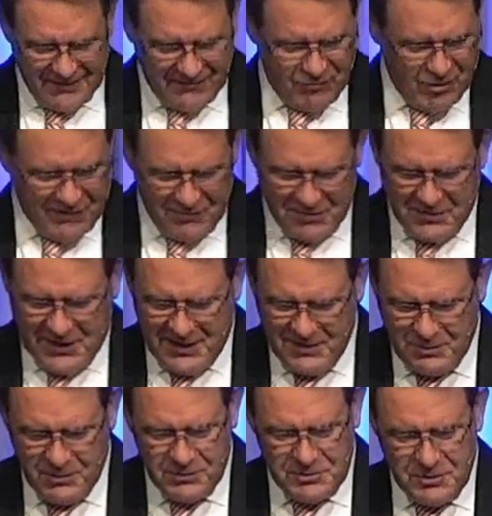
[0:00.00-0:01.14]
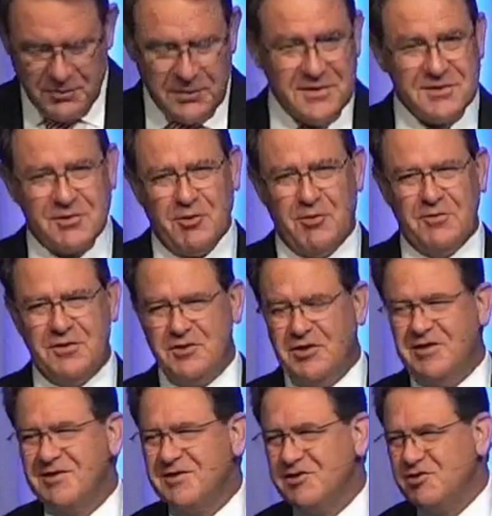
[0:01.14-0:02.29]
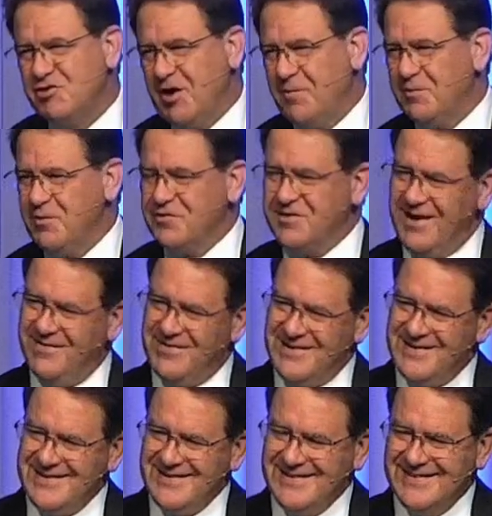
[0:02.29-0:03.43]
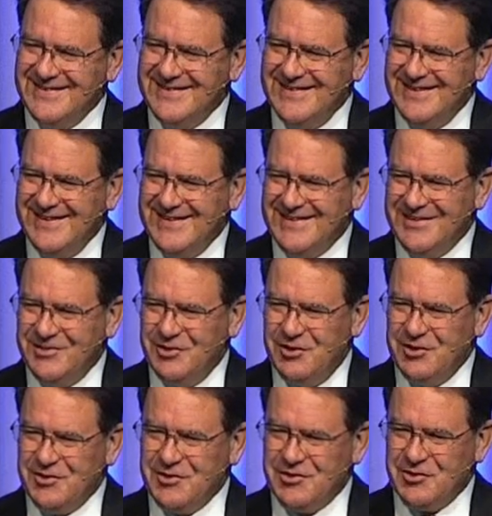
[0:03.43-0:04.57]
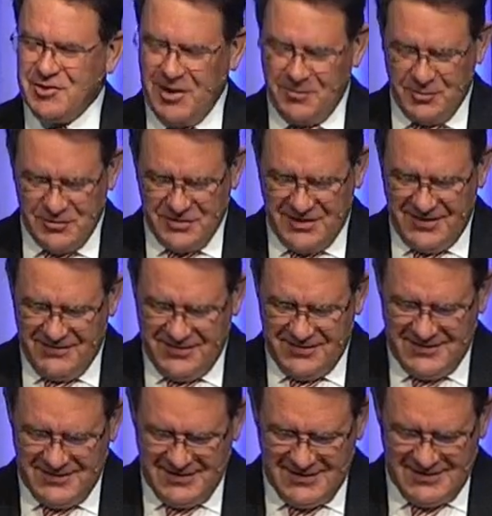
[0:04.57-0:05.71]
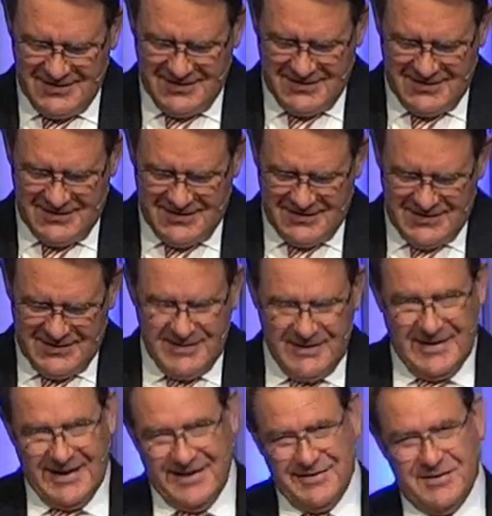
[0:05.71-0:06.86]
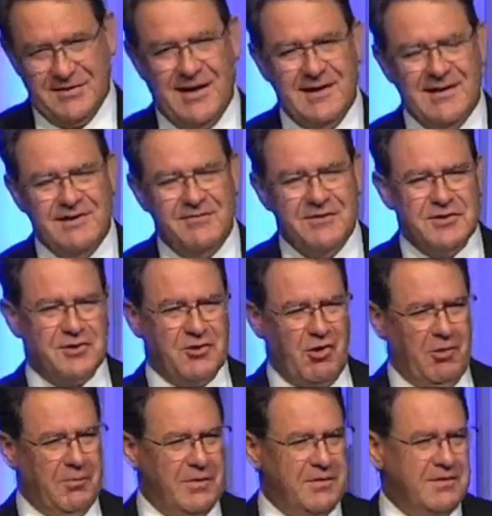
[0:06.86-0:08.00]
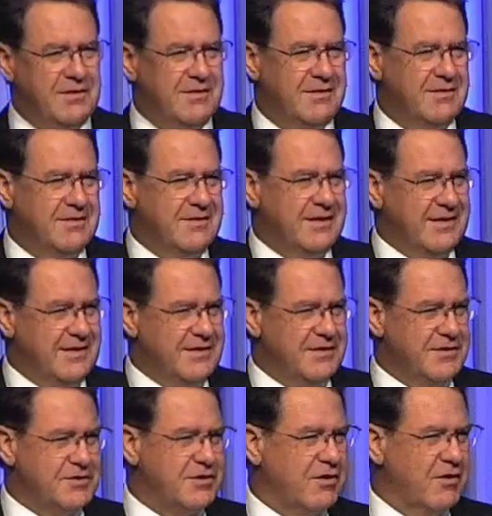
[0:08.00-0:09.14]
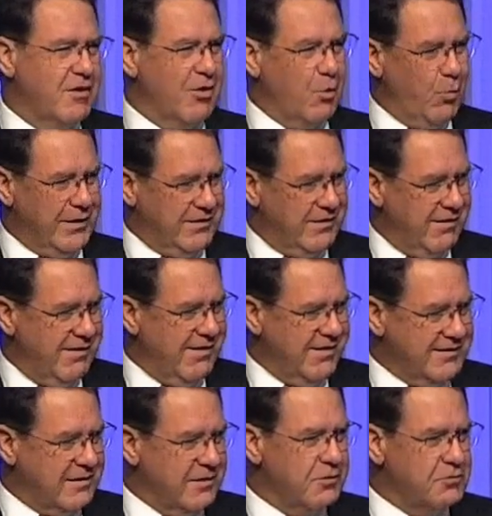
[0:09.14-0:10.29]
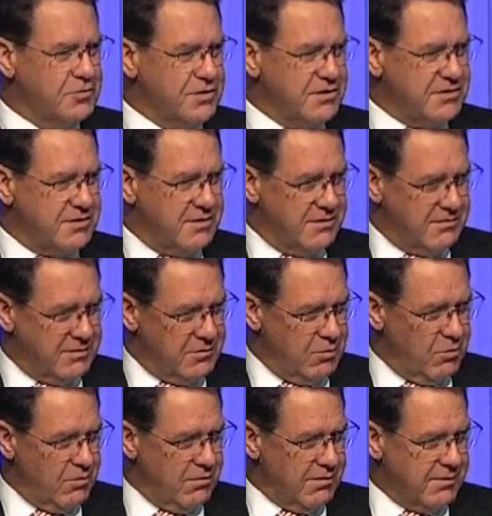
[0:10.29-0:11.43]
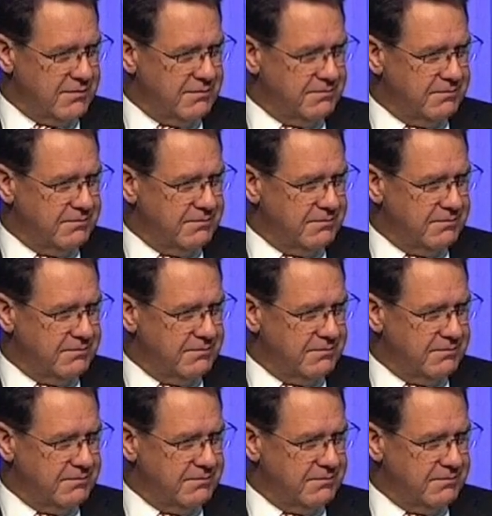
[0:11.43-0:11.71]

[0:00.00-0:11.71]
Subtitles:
If you have your Bible, would you please turn to Genesis chapter 7? Genesis chapter 7. And the title of this sermon is When God Closes the Door.